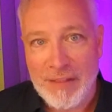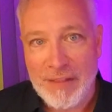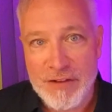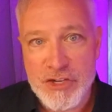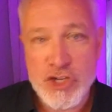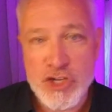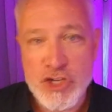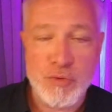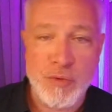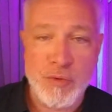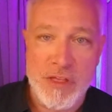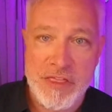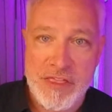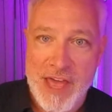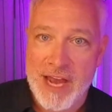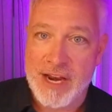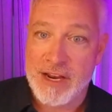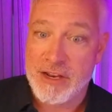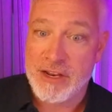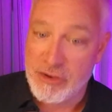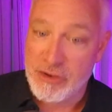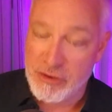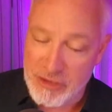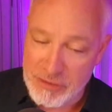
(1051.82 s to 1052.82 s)
challenges with
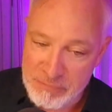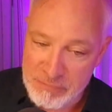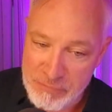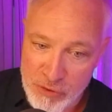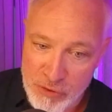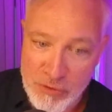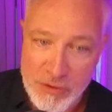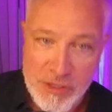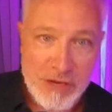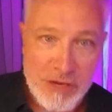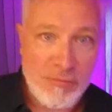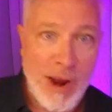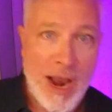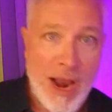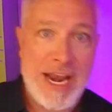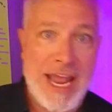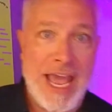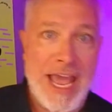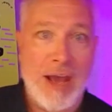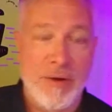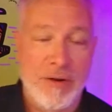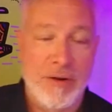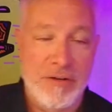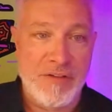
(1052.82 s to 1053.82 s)
that and you can google it
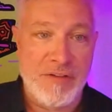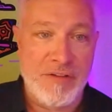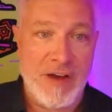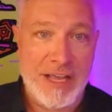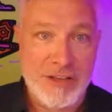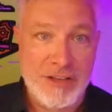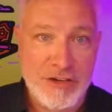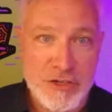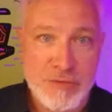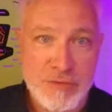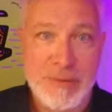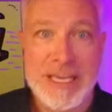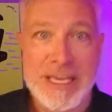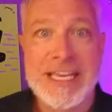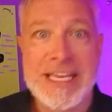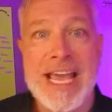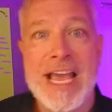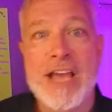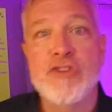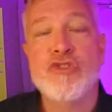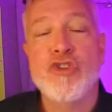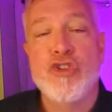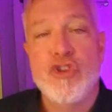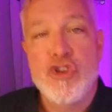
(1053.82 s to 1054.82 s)
right now and find there's a big
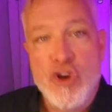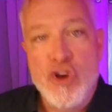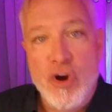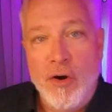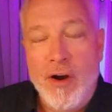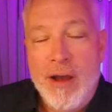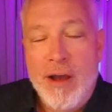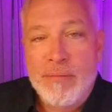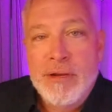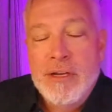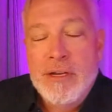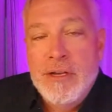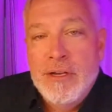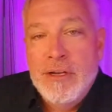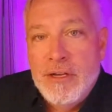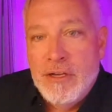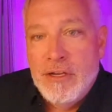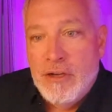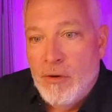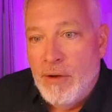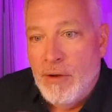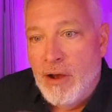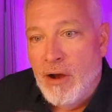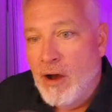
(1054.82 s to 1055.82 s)
case in europe
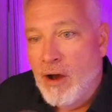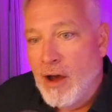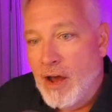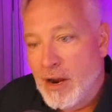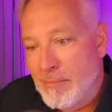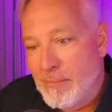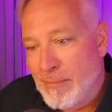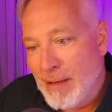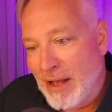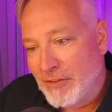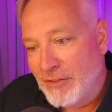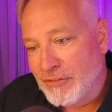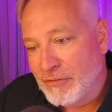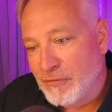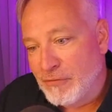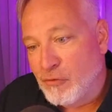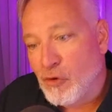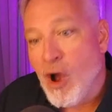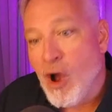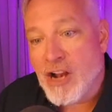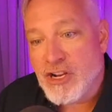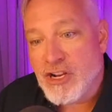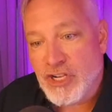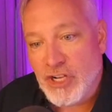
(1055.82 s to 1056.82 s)
going on about
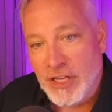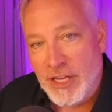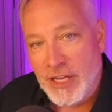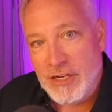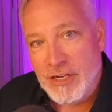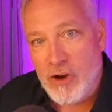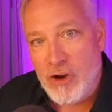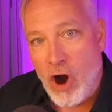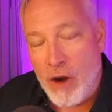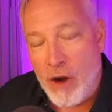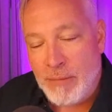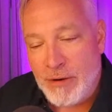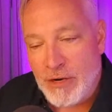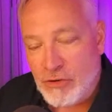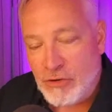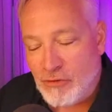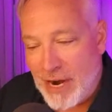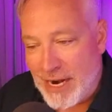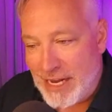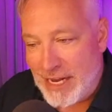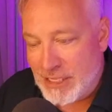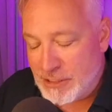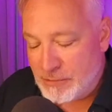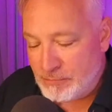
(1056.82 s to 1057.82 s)
fraudulent carbon
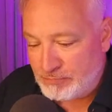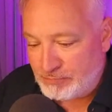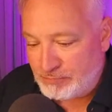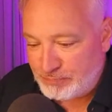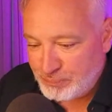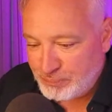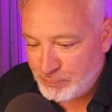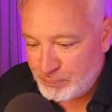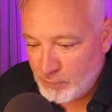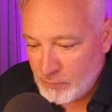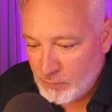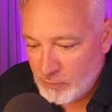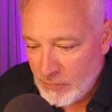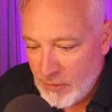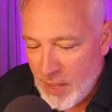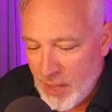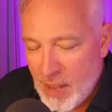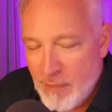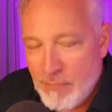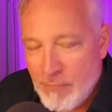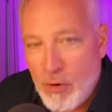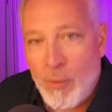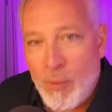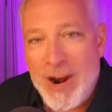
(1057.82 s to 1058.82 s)
credits
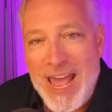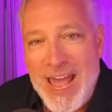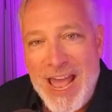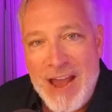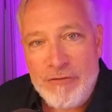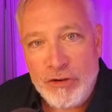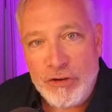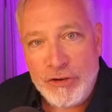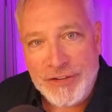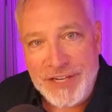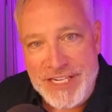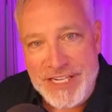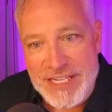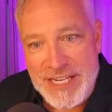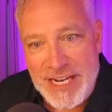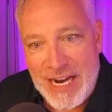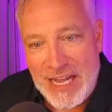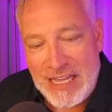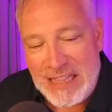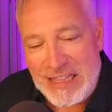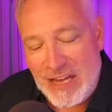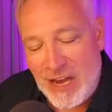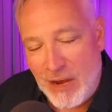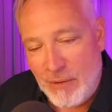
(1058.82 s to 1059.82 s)
but what evergreen
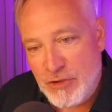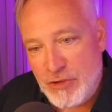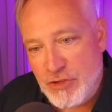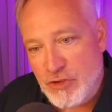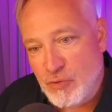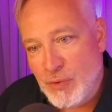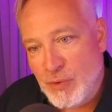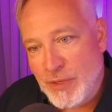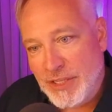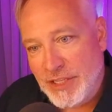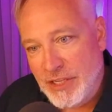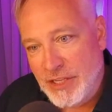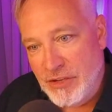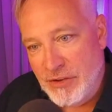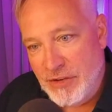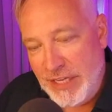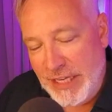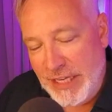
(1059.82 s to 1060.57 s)
did i thought was really